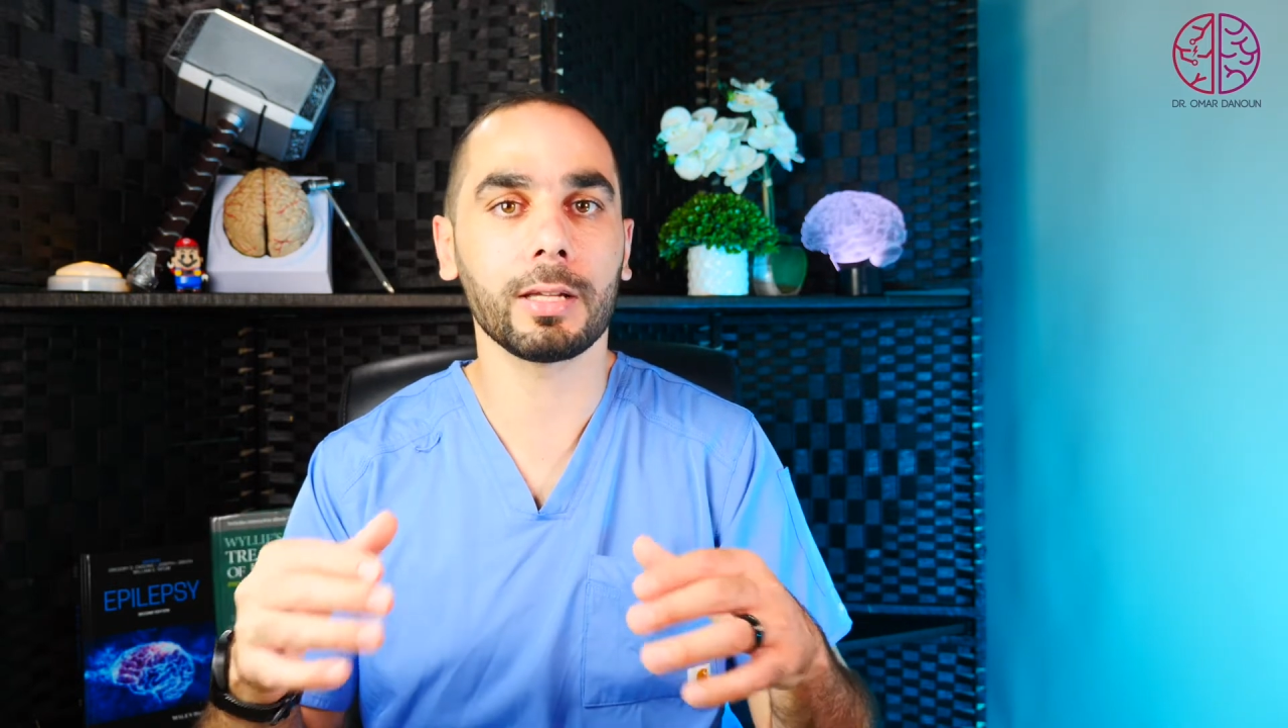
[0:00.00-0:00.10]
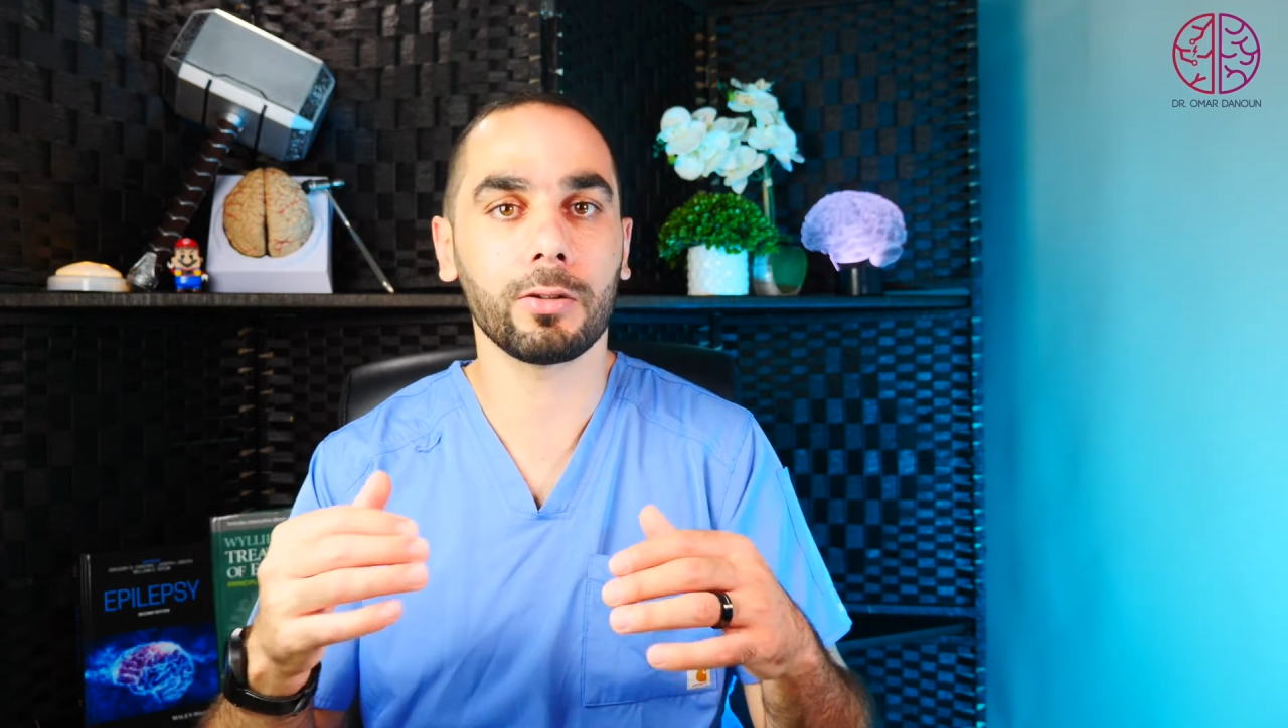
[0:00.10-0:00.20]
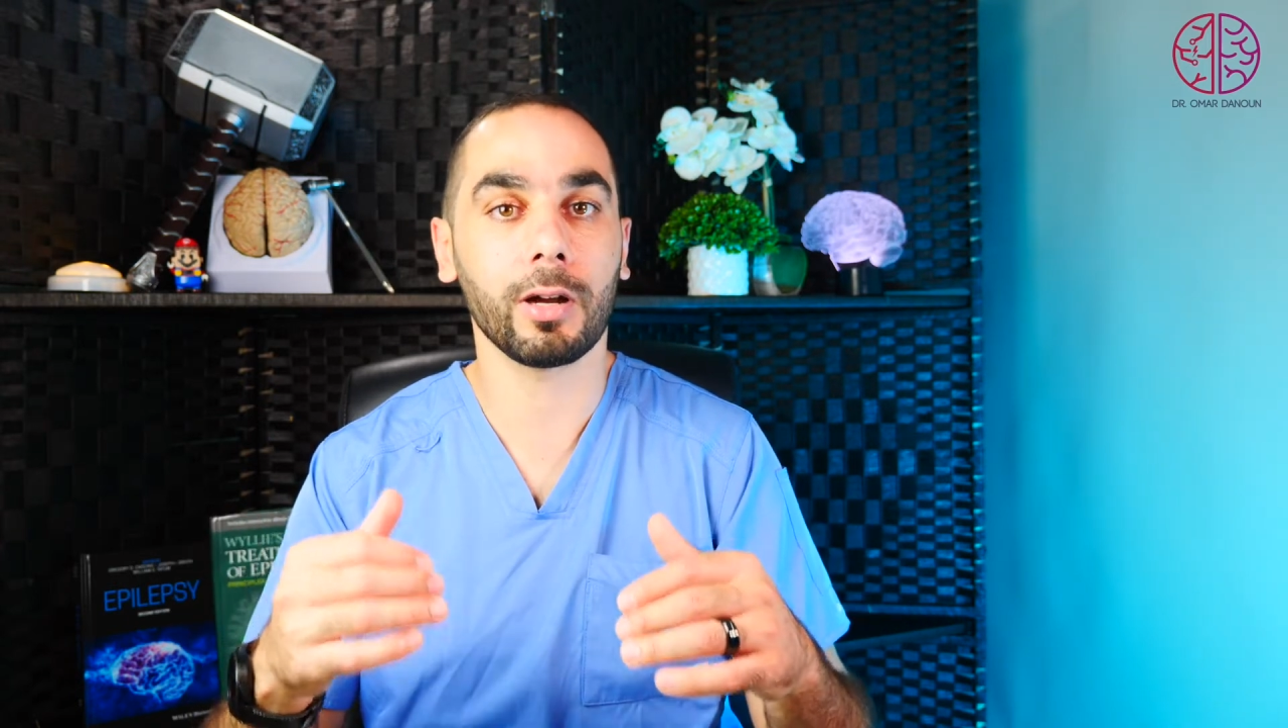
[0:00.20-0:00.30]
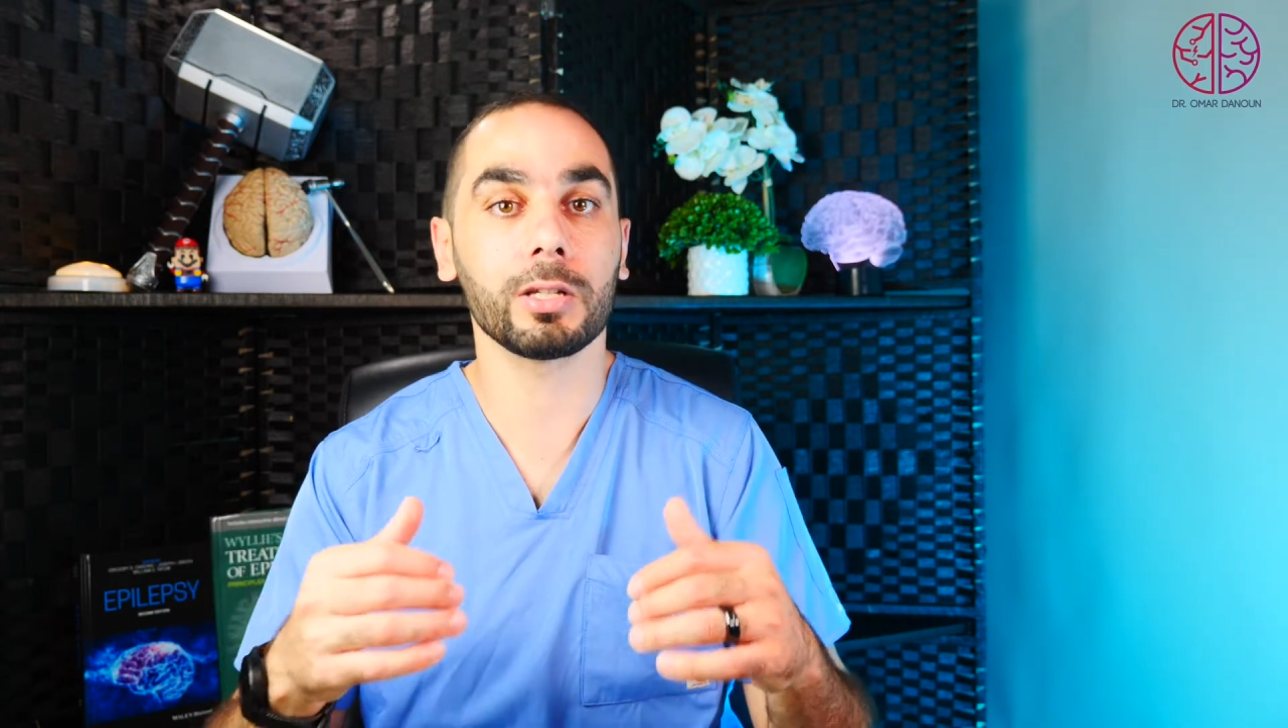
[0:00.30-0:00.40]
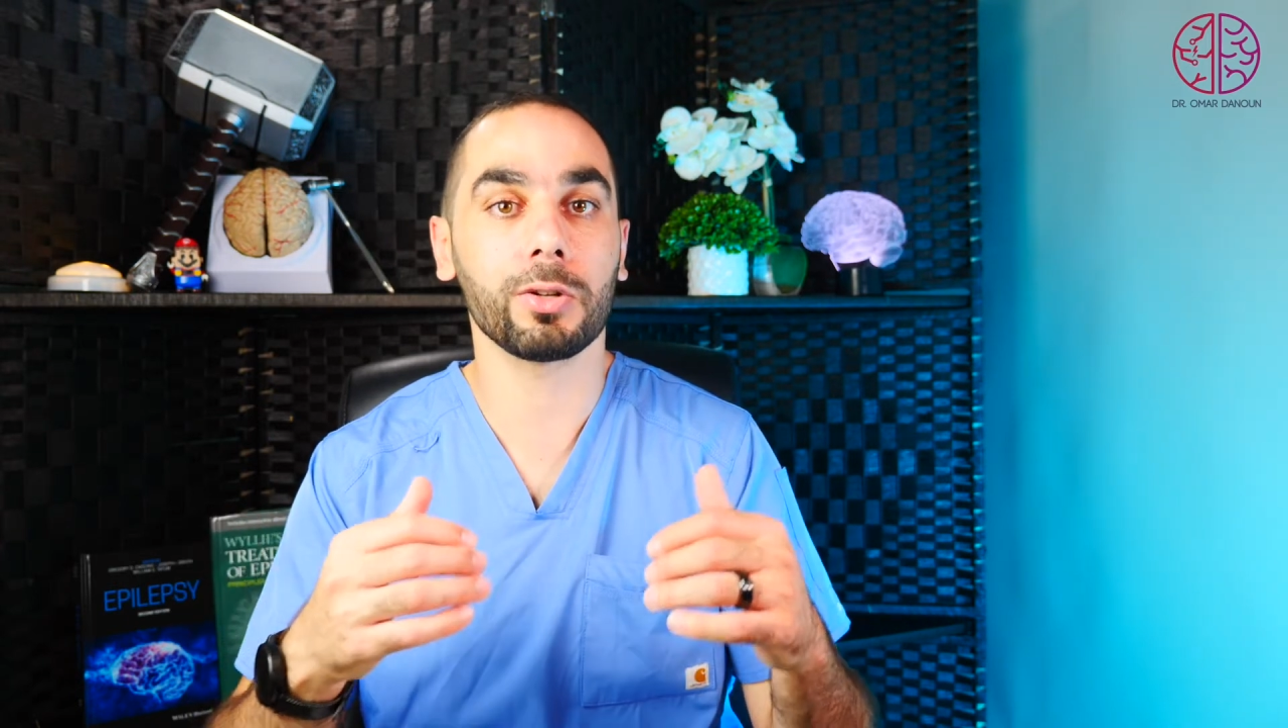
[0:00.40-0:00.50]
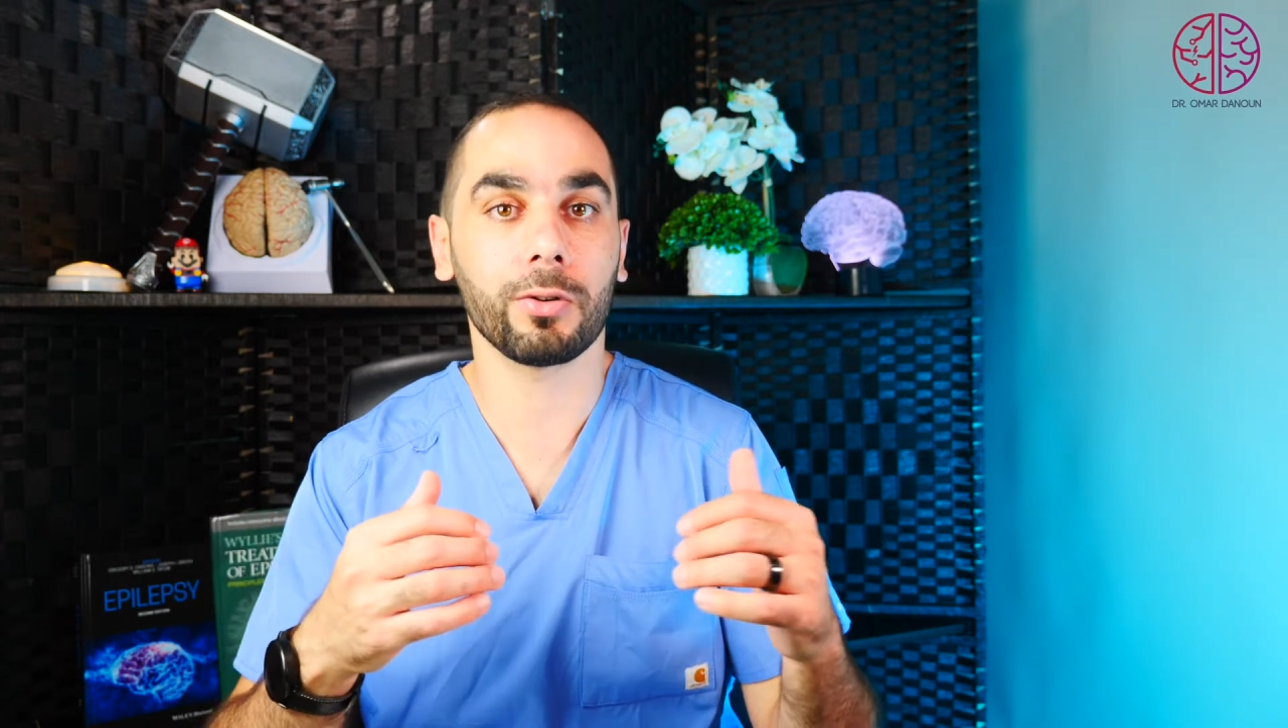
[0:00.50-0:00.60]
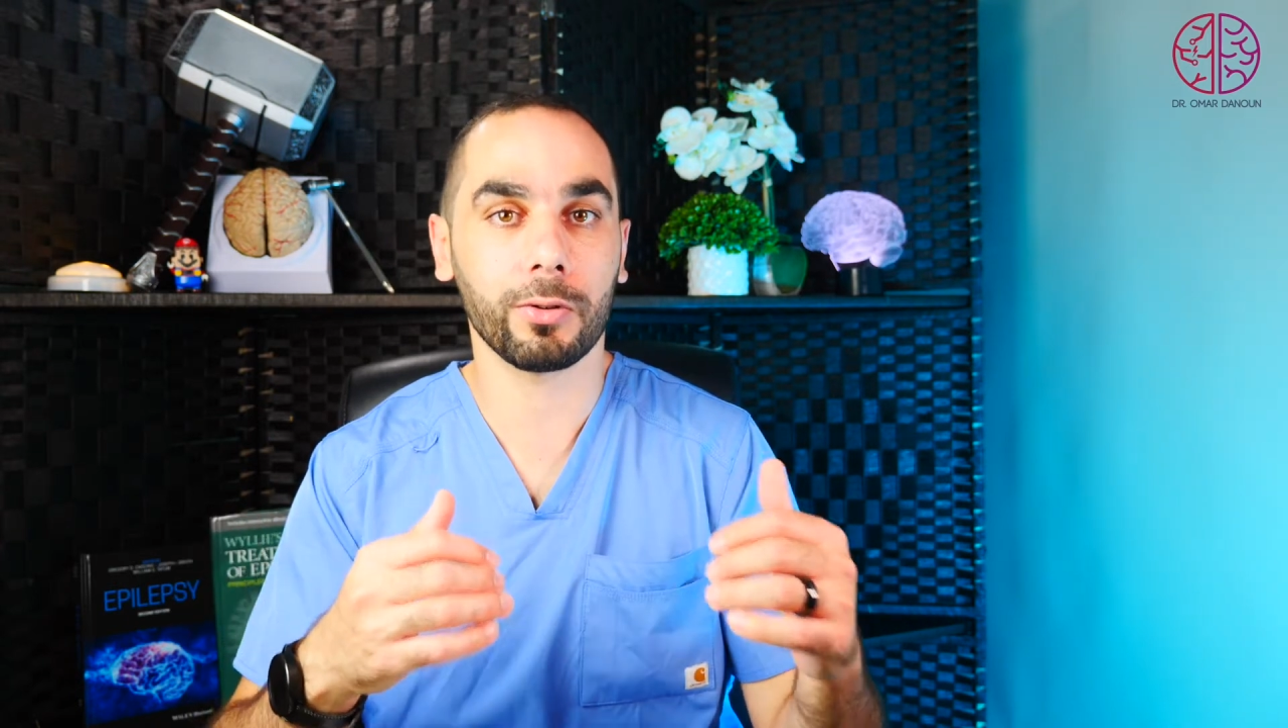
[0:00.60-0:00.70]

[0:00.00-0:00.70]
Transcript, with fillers: As long as you're